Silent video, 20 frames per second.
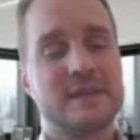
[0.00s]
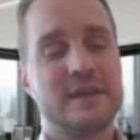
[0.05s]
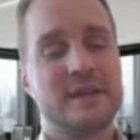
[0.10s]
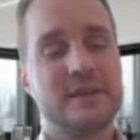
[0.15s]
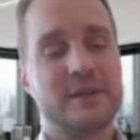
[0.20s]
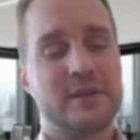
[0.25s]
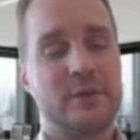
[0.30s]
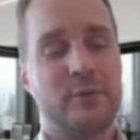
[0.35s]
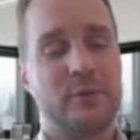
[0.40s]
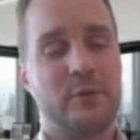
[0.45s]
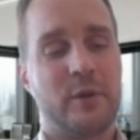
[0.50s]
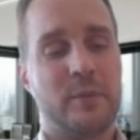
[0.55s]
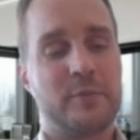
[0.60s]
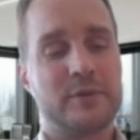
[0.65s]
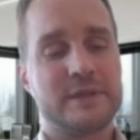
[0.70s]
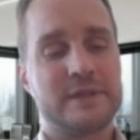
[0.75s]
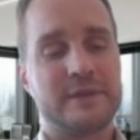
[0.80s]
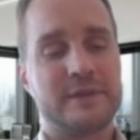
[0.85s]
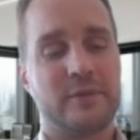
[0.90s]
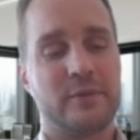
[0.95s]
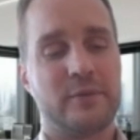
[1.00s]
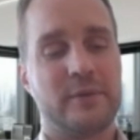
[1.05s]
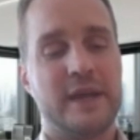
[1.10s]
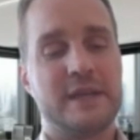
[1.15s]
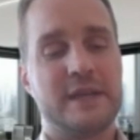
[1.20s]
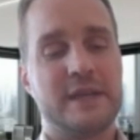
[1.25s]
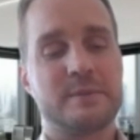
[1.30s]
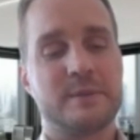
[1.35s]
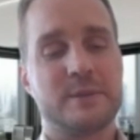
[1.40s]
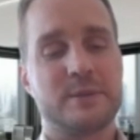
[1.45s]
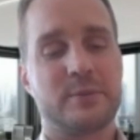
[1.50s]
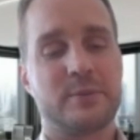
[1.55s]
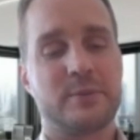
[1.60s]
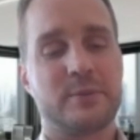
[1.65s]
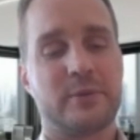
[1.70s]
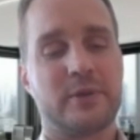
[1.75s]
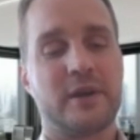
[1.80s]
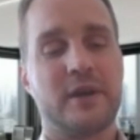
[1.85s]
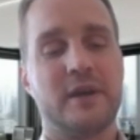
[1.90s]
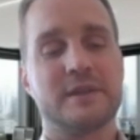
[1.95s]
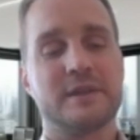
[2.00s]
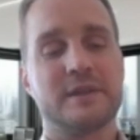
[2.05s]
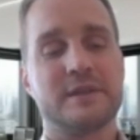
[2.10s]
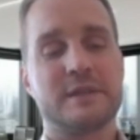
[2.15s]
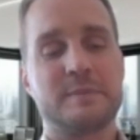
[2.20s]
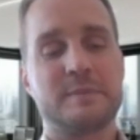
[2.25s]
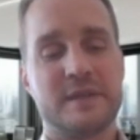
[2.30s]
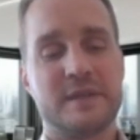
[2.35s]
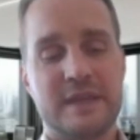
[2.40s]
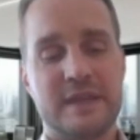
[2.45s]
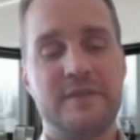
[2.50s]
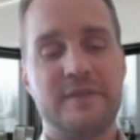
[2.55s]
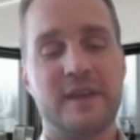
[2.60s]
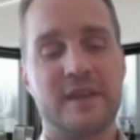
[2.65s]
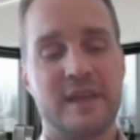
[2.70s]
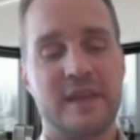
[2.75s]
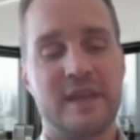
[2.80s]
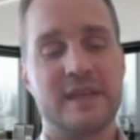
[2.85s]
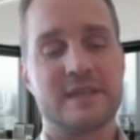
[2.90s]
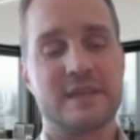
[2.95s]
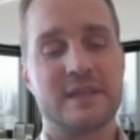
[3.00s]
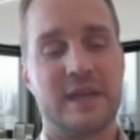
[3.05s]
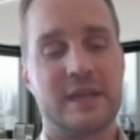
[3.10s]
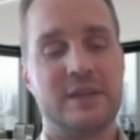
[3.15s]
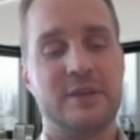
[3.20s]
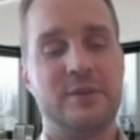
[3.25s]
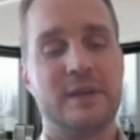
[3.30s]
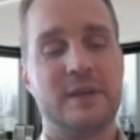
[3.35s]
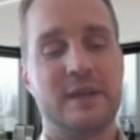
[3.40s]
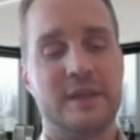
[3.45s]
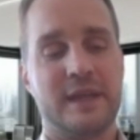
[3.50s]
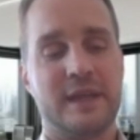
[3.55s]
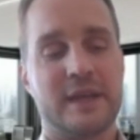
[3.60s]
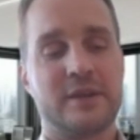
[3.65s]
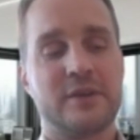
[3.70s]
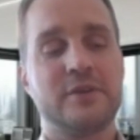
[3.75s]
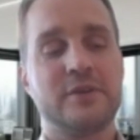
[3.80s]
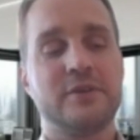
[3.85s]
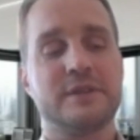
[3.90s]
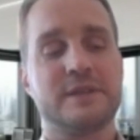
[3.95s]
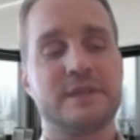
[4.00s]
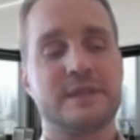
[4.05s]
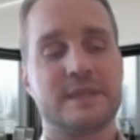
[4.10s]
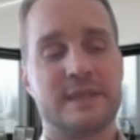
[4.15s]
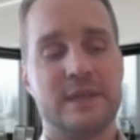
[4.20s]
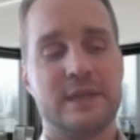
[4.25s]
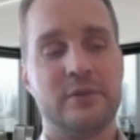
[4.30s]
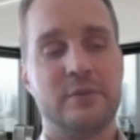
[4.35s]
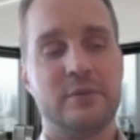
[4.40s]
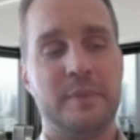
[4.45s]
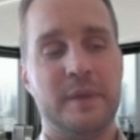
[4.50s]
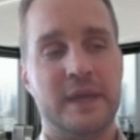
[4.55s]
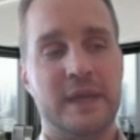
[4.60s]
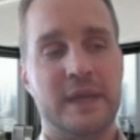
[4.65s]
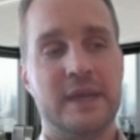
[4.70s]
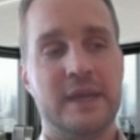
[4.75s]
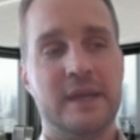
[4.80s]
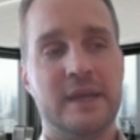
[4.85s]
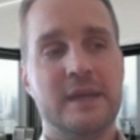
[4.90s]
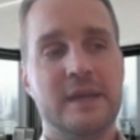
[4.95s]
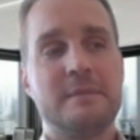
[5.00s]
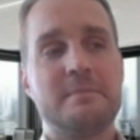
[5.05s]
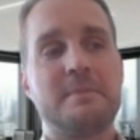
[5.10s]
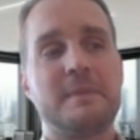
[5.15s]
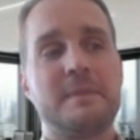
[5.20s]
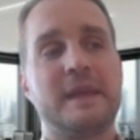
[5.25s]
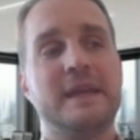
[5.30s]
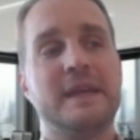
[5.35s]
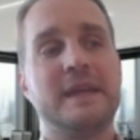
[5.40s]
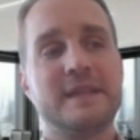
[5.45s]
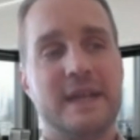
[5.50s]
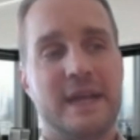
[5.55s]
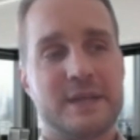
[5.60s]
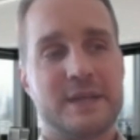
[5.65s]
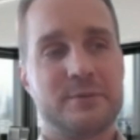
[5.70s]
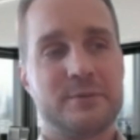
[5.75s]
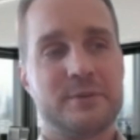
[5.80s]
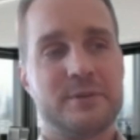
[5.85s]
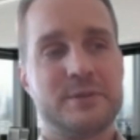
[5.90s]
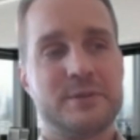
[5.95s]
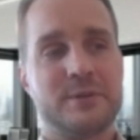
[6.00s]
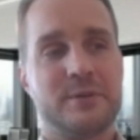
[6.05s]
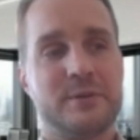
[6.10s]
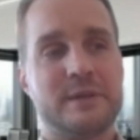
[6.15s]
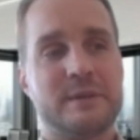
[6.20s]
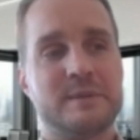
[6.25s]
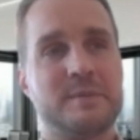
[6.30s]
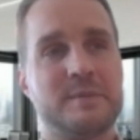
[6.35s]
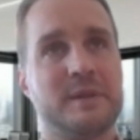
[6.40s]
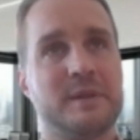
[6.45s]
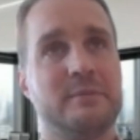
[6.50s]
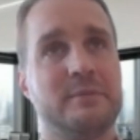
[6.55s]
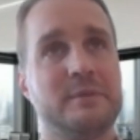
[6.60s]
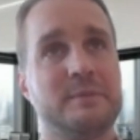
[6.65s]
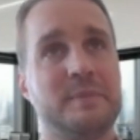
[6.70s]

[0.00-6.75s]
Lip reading: cooperative arrangements with regards to specific things like nuclear, there could still be international consortiums, but